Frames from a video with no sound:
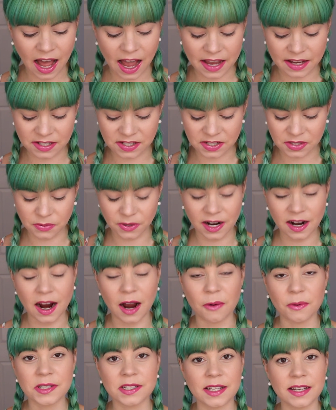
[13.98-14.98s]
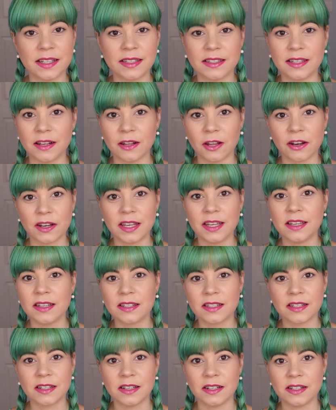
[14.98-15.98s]
I swear I was like the
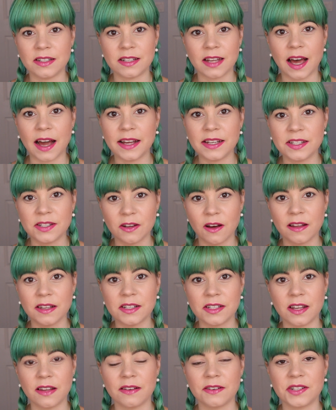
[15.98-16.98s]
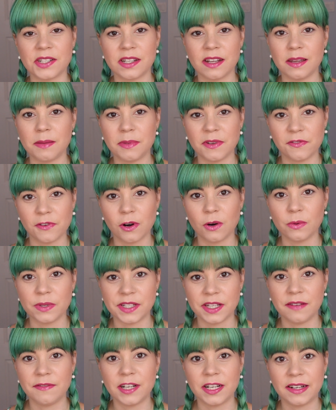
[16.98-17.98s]
luckiest because I saw this on their site before it
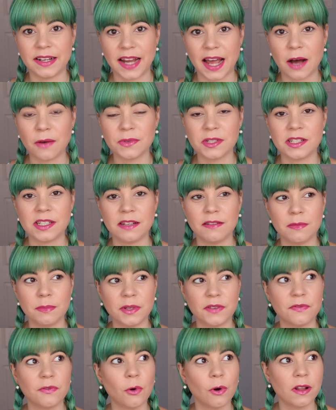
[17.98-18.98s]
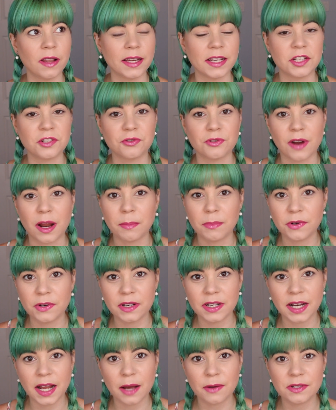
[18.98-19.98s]
was even announced, even before like
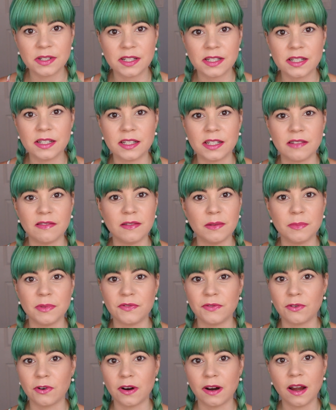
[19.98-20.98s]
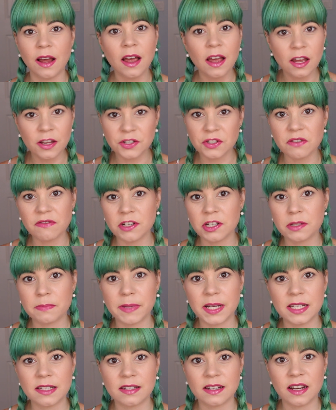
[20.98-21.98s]
Trendmood announced this, even before Juvia's
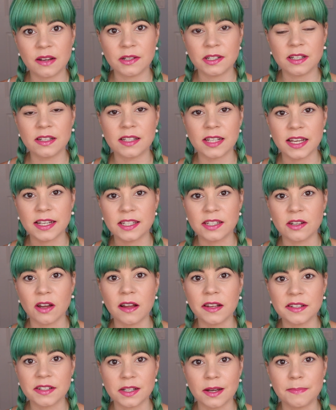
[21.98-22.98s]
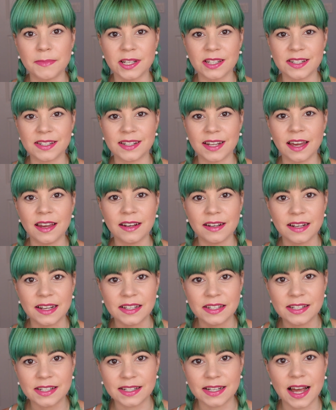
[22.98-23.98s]
Place announced this, I saw this up on the site and
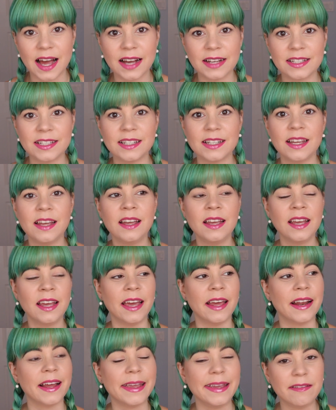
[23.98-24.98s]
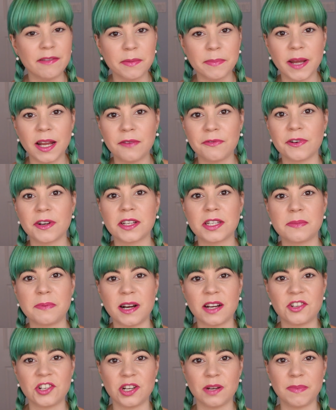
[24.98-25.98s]
I snagged it and I even paid for
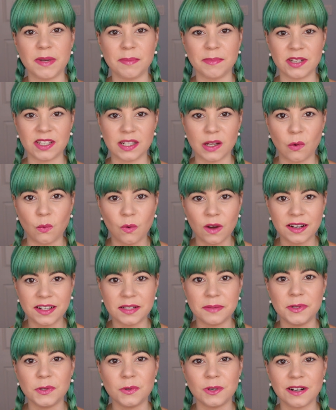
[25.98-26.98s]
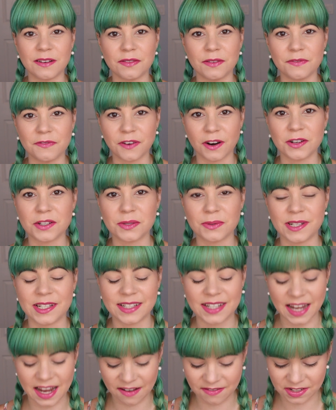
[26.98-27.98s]
express shipping because I wanted to be one of the first
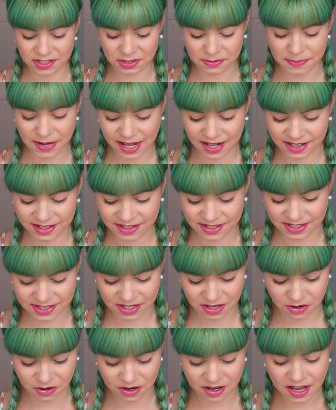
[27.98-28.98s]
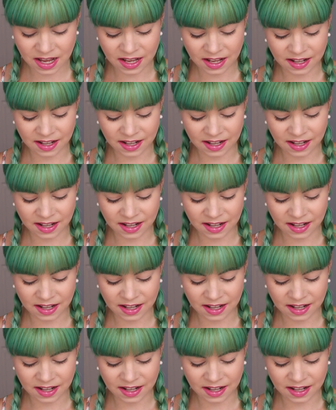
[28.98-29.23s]
ones to have this palette. So